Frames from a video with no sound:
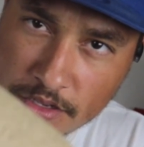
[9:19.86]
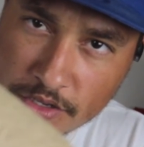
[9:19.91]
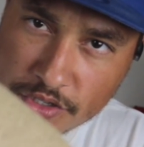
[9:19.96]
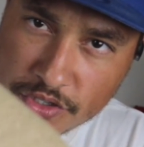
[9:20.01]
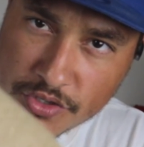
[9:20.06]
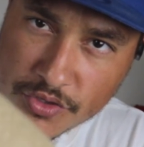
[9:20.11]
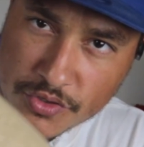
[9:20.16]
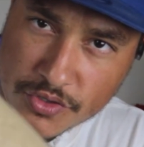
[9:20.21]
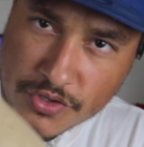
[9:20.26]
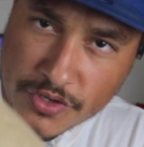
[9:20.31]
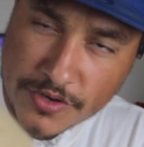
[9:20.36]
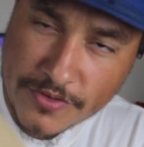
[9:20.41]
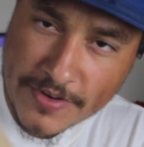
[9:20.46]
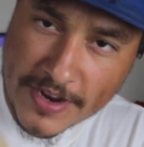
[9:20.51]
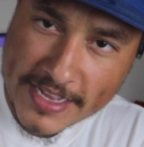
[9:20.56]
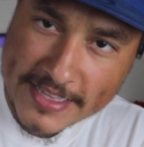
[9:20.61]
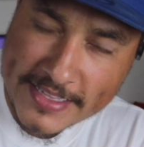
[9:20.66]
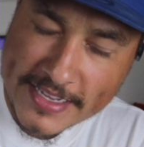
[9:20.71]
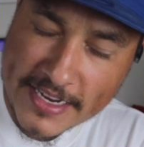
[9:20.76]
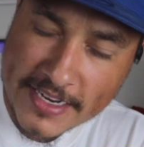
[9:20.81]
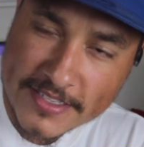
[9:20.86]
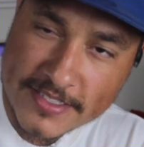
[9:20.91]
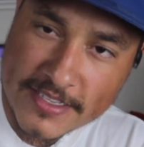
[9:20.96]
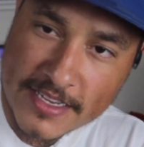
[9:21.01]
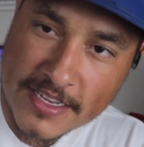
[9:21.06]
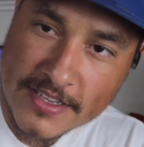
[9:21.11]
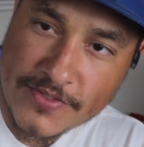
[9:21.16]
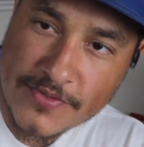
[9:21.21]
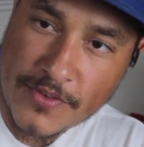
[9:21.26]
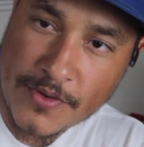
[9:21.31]
Shoe tree right there
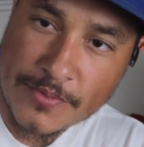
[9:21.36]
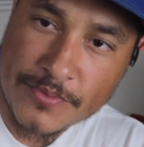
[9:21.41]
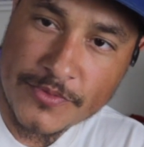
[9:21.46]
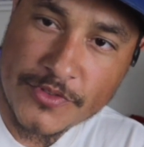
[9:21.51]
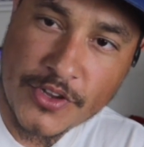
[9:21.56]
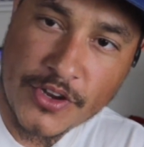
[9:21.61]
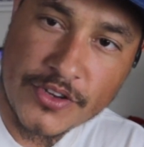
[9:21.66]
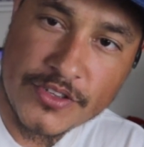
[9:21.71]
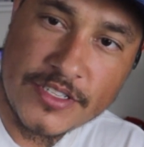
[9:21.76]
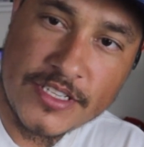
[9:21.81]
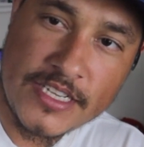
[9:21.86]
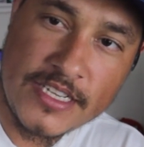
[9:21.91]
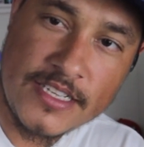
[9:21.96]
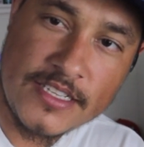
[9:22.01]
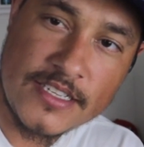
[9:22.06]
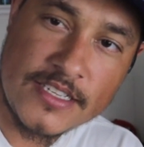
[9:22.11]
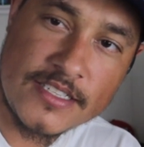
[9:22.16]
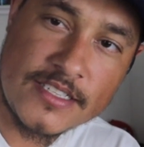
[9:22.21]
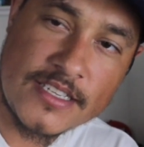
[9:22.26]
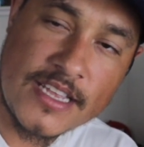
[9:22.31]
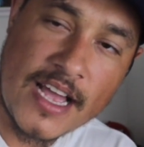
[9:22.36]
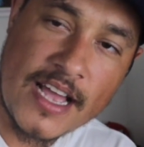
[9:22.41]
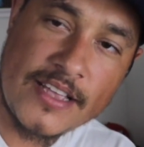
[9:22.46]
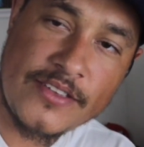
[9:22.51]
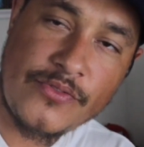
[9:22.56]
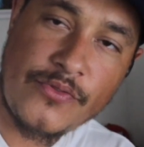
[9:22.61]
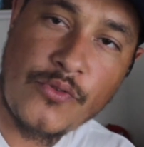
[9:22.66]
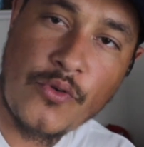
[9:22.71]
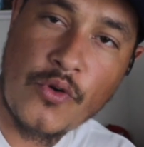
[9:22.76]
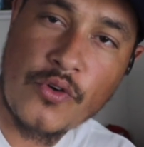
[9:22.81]
says from 13 to
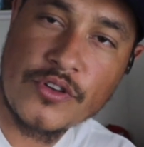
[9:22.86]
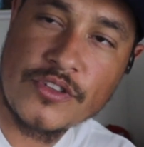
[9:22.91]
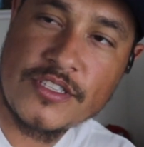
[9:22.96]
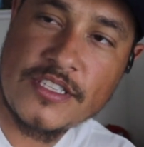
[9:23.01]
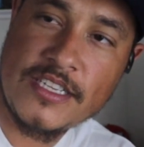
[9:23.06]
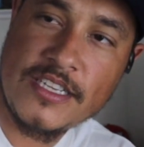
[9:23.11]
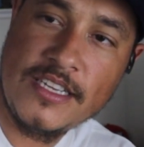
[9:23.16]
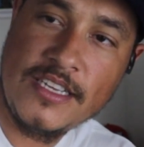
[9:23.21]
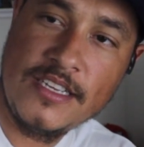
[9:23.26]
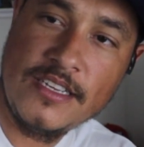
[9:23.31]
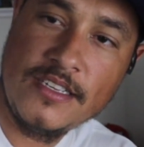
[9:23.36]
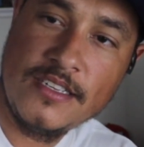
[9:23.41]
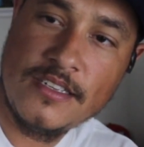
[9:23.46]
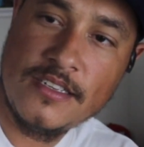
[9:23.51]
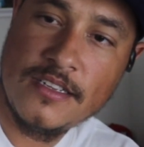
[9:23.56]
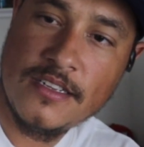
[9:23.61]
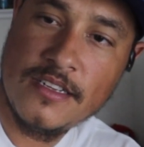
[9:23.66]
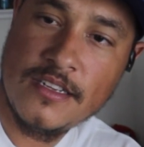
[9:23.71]
size 14.